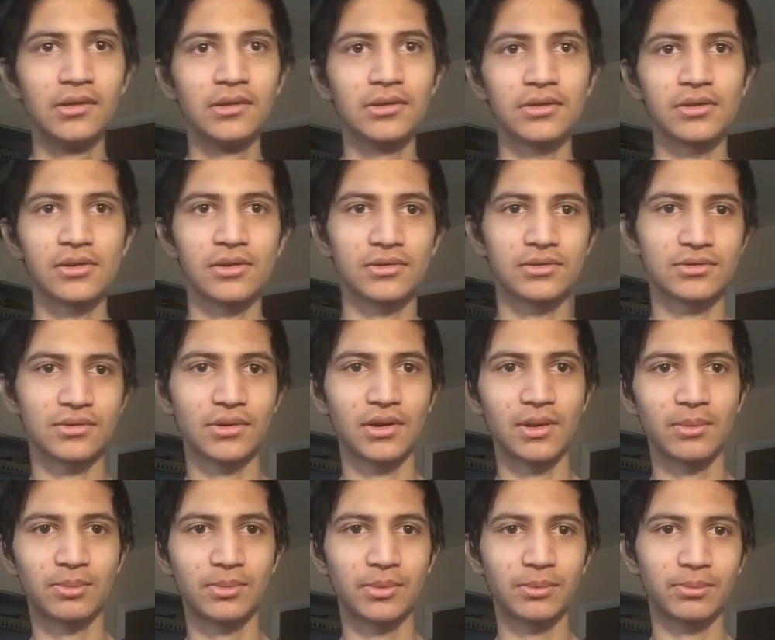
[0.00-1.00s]

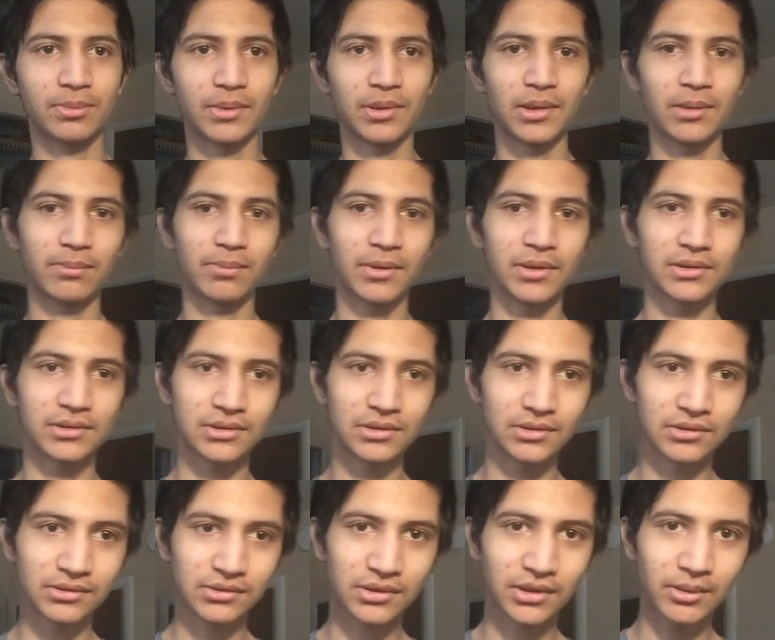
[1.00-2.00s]
Subscribe to PewDiePie,
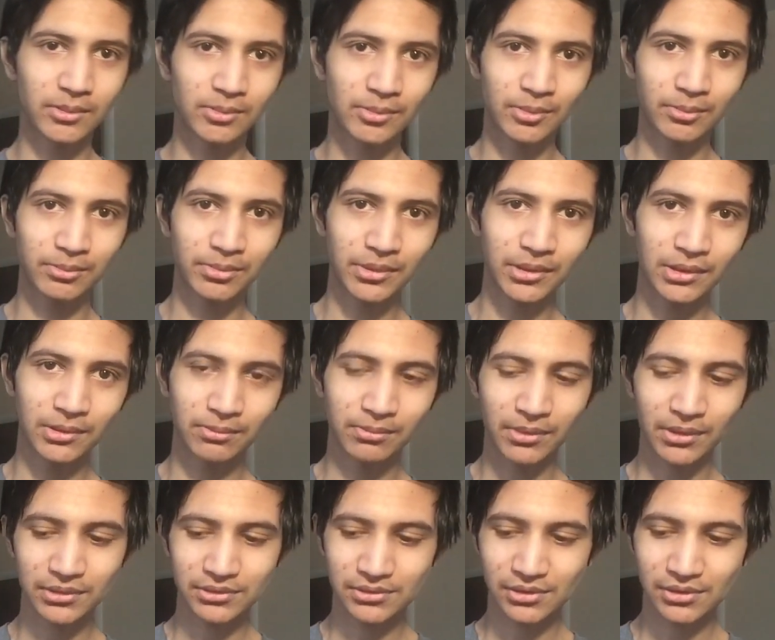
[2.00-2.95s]
subscribe to PewDiePie,